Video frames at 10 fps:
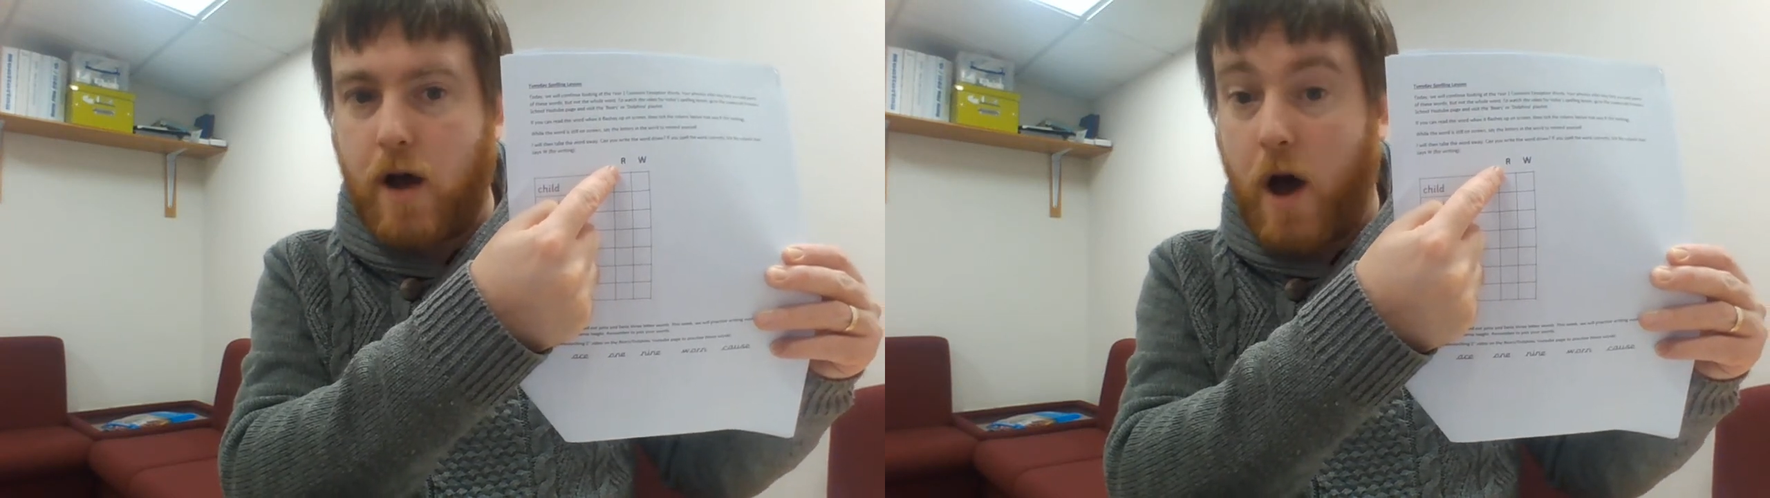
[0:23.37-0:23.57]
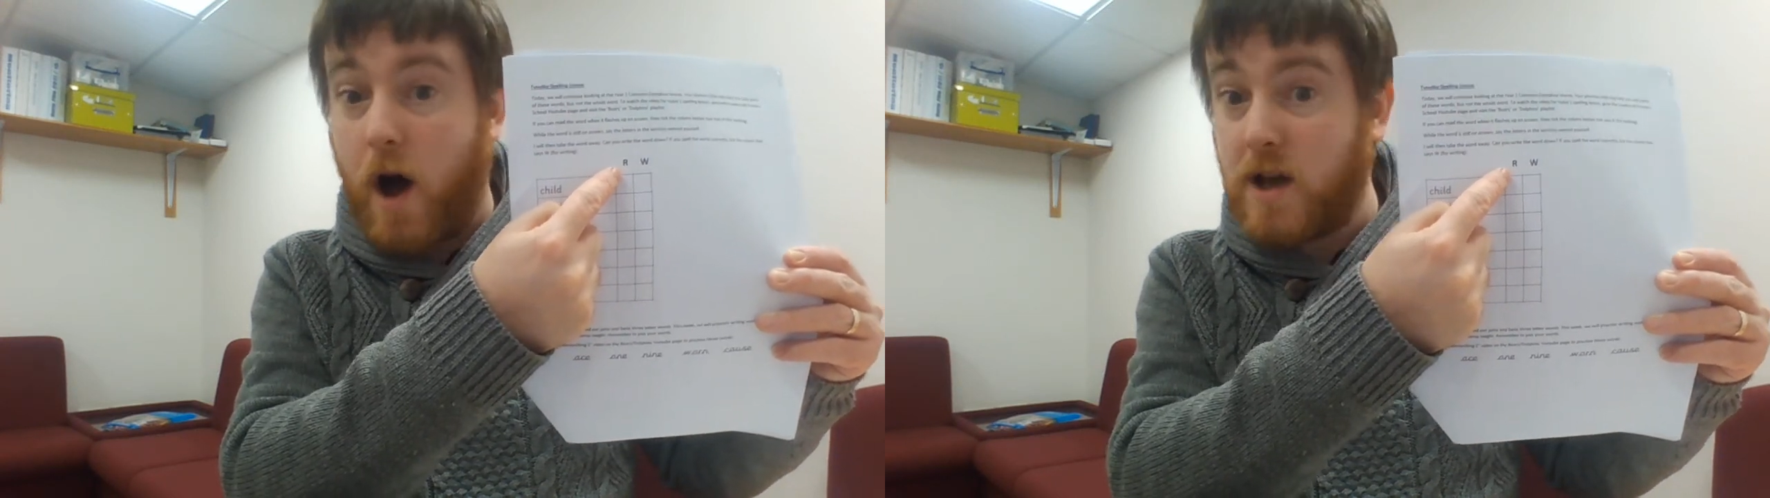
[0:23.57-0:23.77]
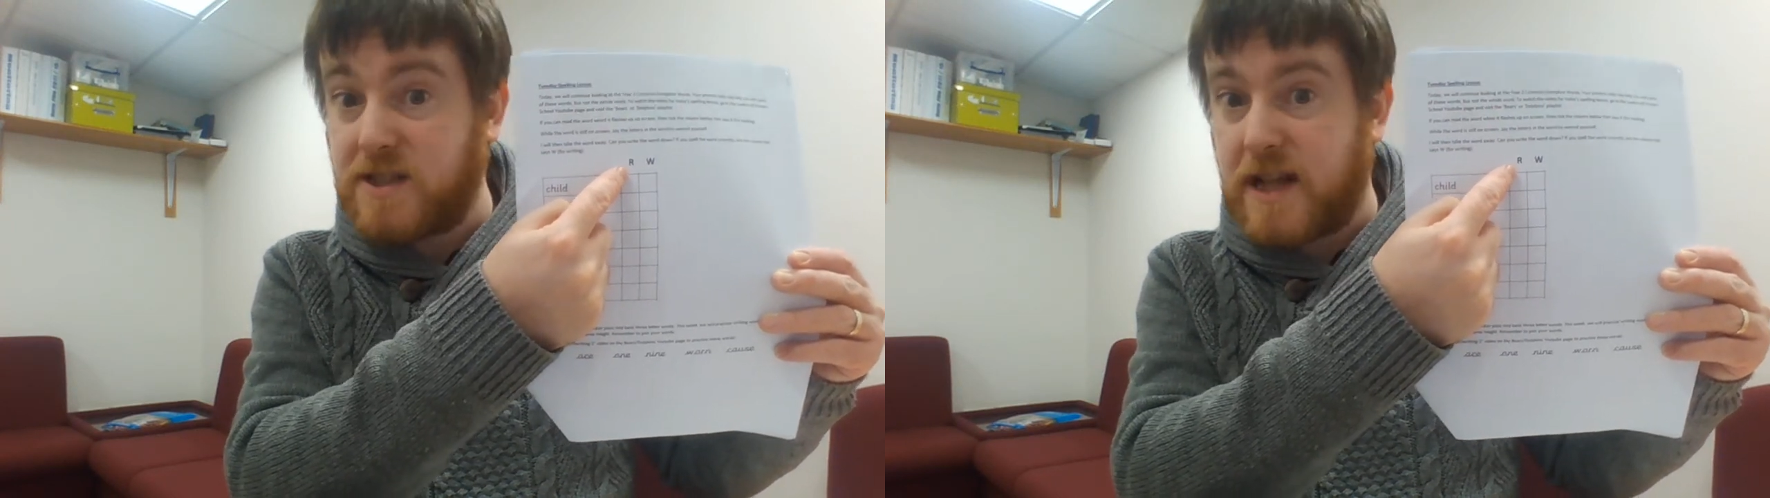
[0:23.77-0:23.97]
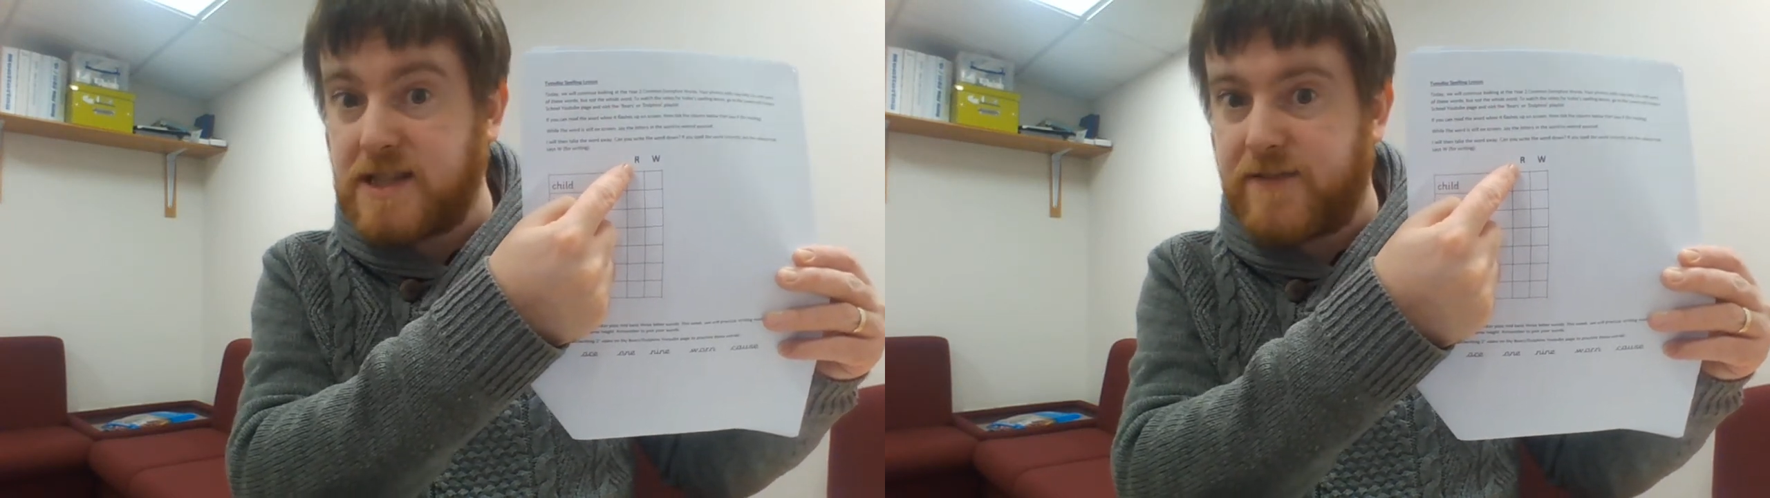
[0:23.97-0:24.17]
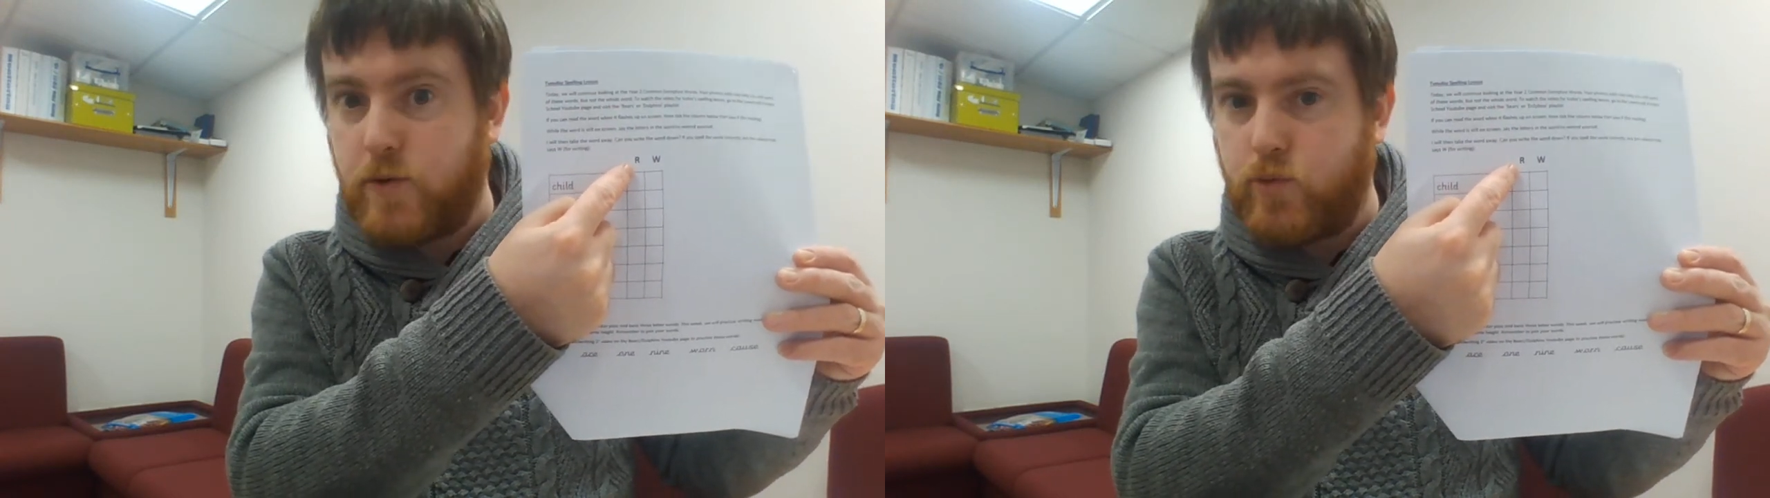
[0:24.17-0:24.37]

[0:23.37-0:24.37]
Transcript: R stands for